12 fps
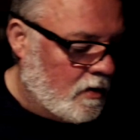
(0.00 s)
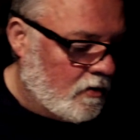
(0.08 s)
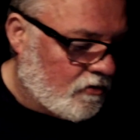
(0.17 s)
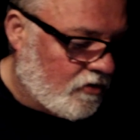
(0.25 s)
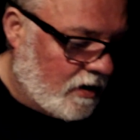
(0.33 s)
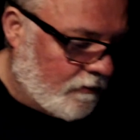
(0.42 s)

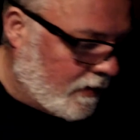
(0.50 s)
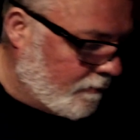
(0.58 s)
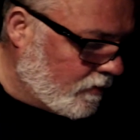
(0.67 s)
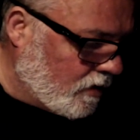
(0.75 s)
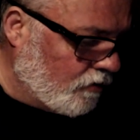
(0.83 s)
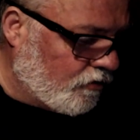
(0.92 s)
C of M
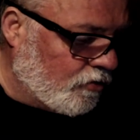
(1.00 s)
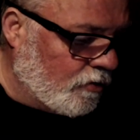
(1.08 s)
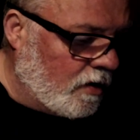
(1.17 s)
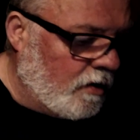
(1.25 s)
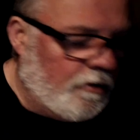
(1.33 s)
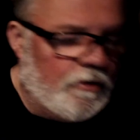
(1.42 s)
goes to a
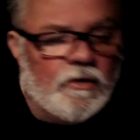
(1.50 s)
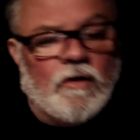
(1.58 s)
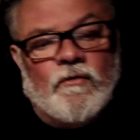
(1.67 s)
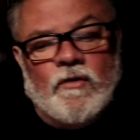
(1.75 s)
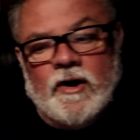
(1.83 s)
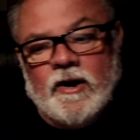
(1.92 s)

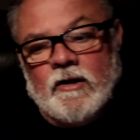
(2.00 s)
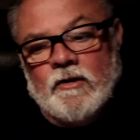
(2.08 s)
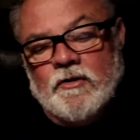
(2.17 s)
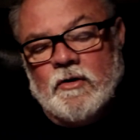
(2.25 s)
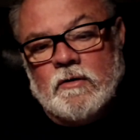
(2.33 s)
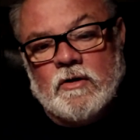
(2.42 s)
lovely little
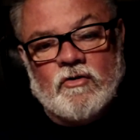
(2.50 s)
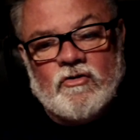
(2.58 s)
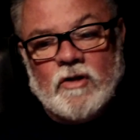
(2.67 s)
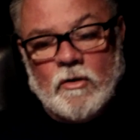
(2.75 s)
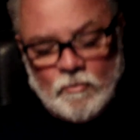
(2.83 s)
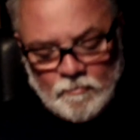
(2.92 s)
dog that
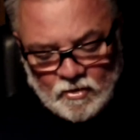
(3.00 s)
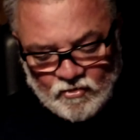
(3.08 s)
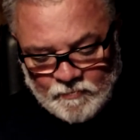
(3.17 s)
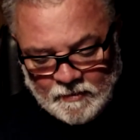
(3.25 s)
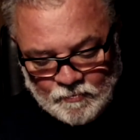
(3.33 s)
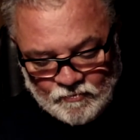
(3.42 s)
stole most
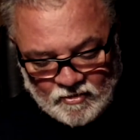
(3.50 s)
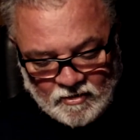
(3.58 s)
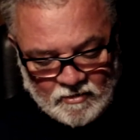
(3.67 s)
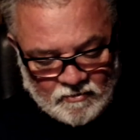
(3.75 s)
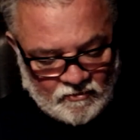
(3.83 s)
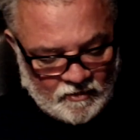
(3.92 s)
people's
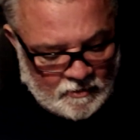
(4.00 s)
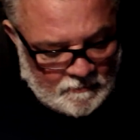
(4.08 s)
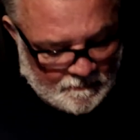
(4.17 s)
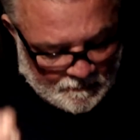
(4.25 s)
hearts here.